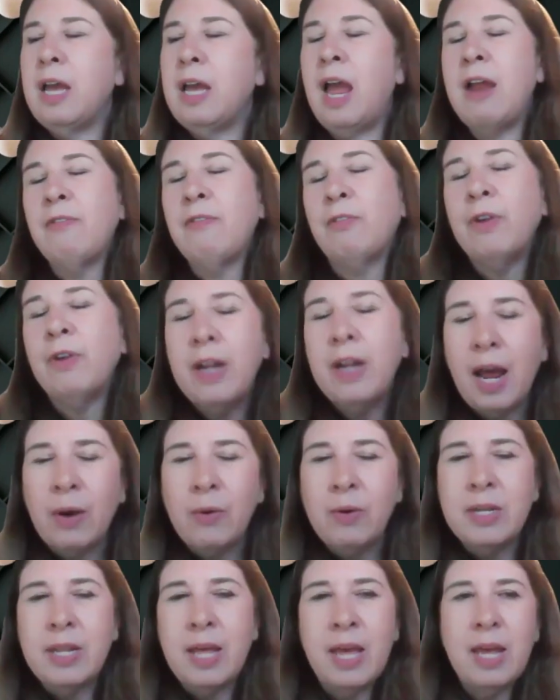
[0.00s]
Every
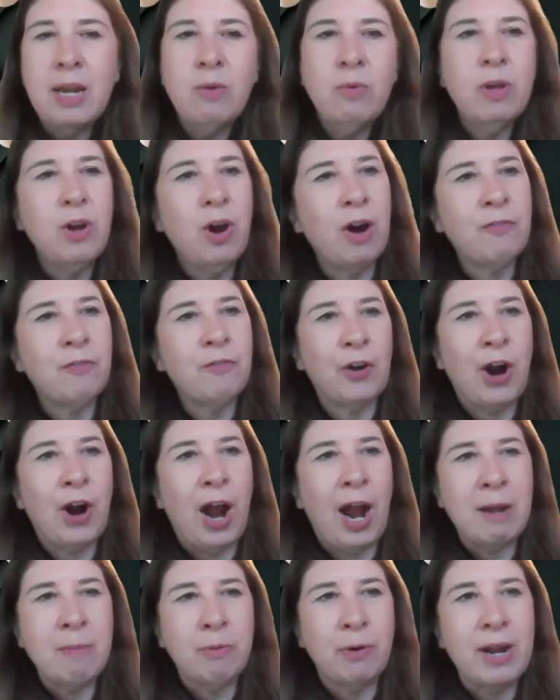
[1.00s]
now and then we offer
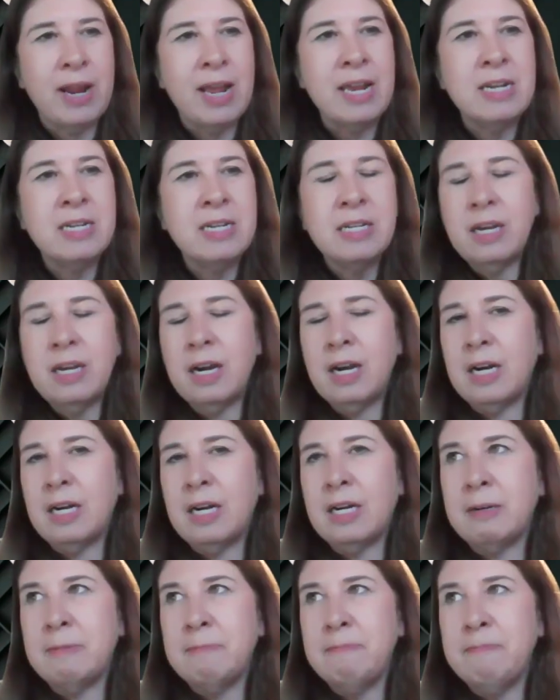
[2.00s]
hybrid,
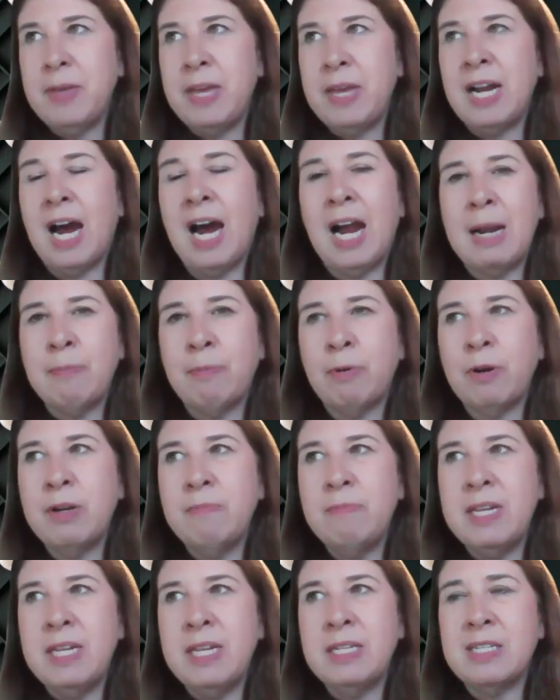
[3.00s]
and
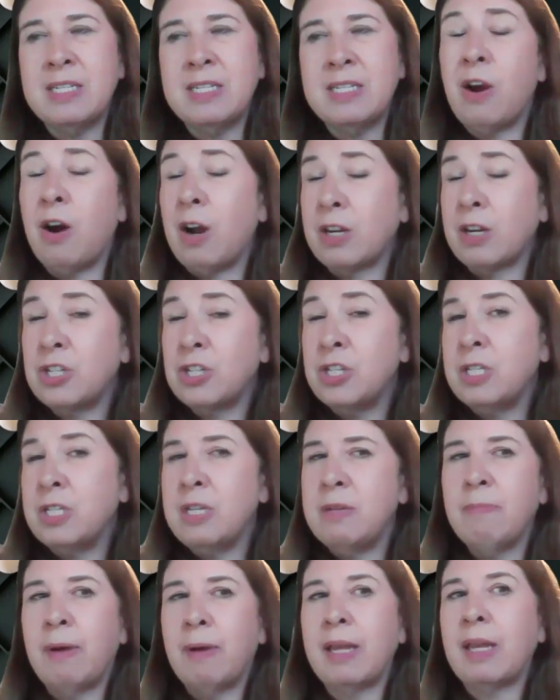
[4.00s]
hybrid means the auction
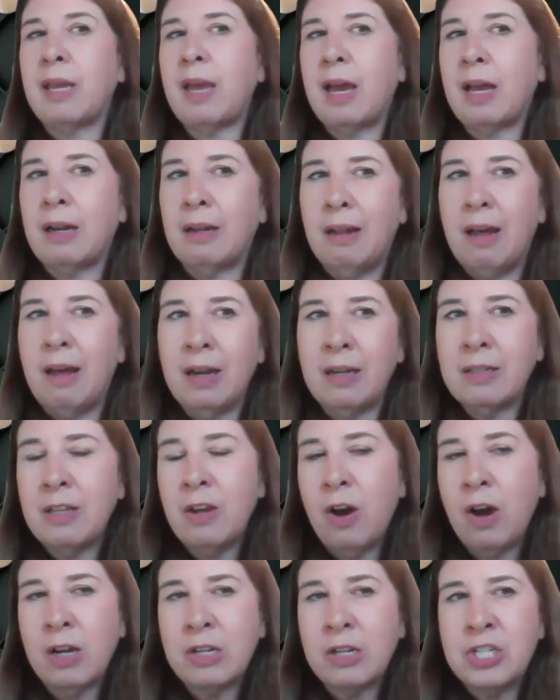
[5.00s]
team might catalog the
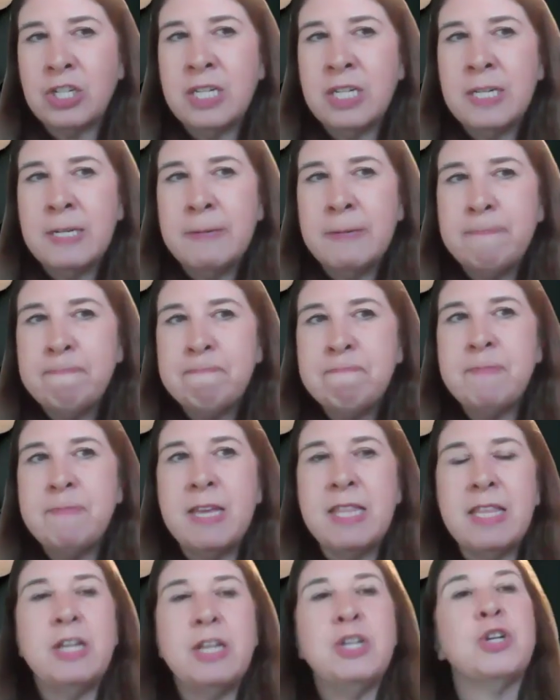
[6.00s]
auction
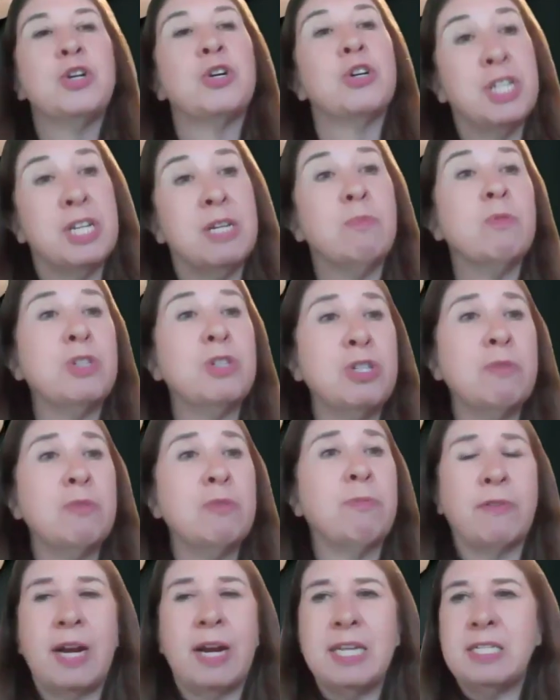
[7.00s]
and then your team would
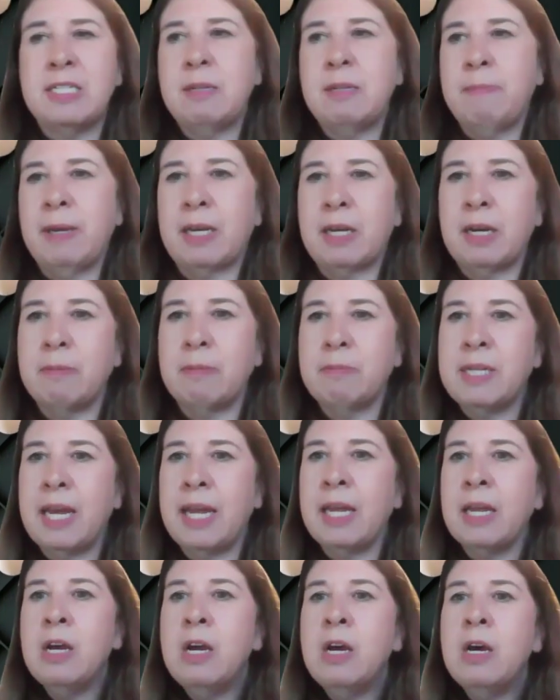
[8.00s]
supervise the pickup
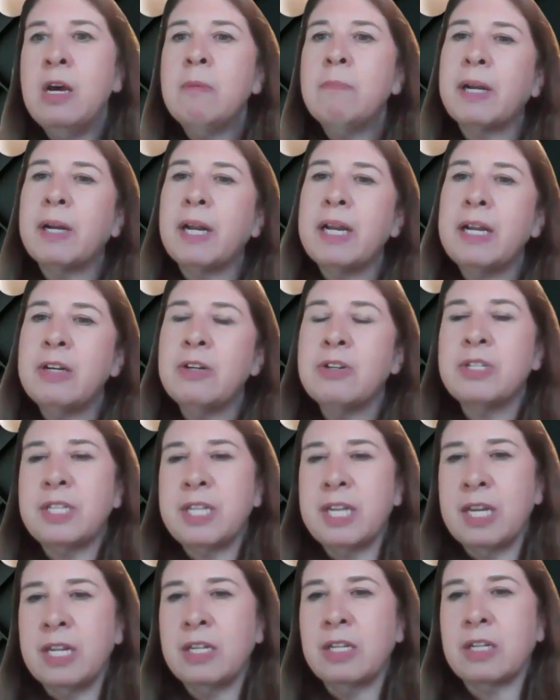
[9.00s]
day. But I
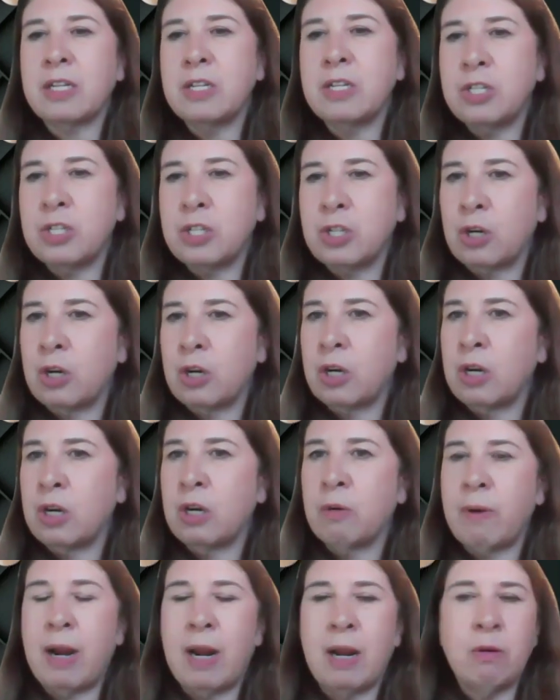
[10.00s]
understand the
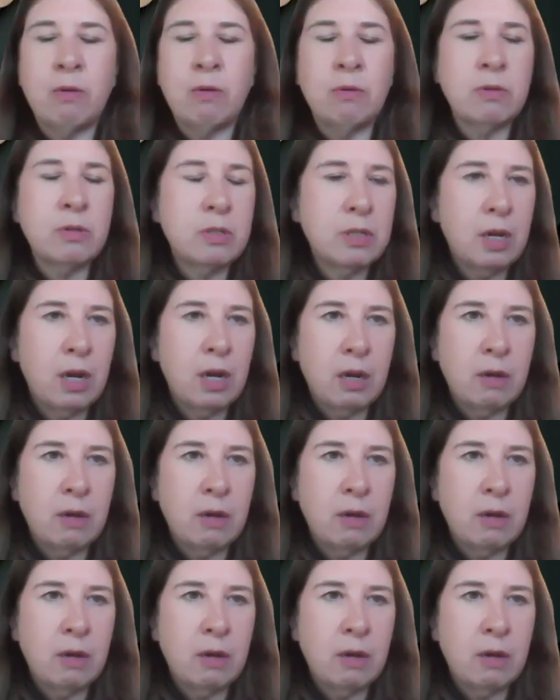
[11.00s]
concern around